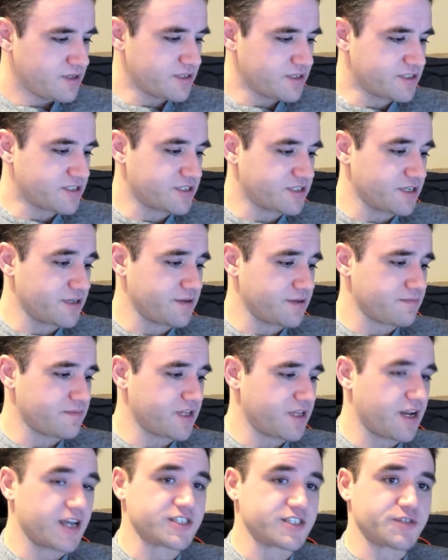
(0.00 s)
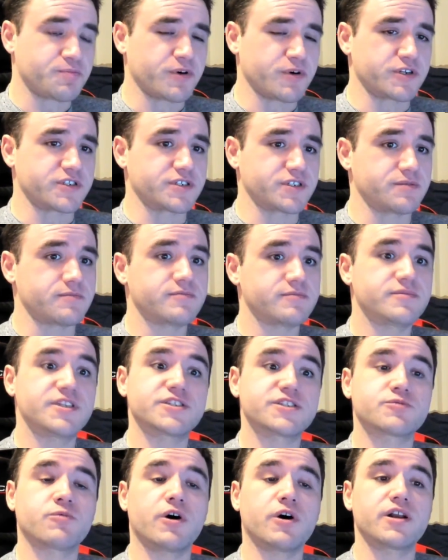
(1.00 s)
Let's see, the next person.
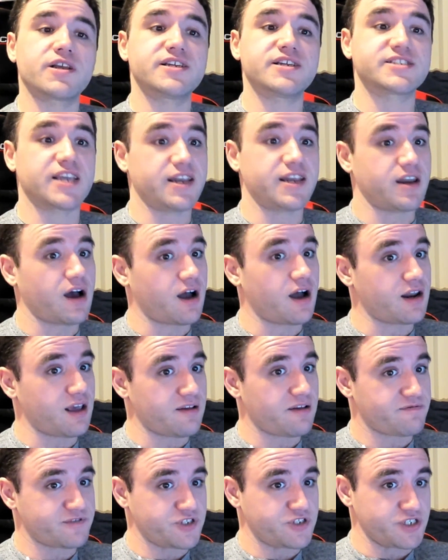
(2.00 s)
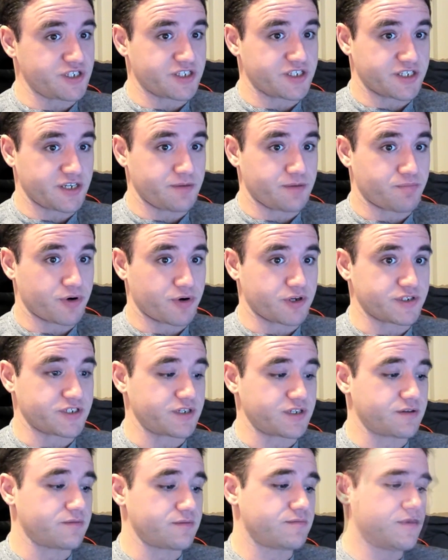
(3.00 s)
This one is a non-FGC
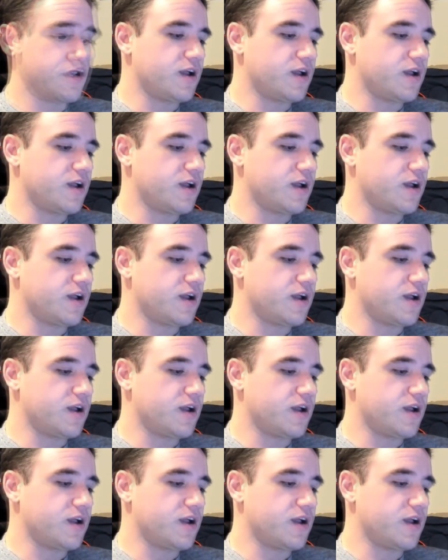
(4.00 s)
person.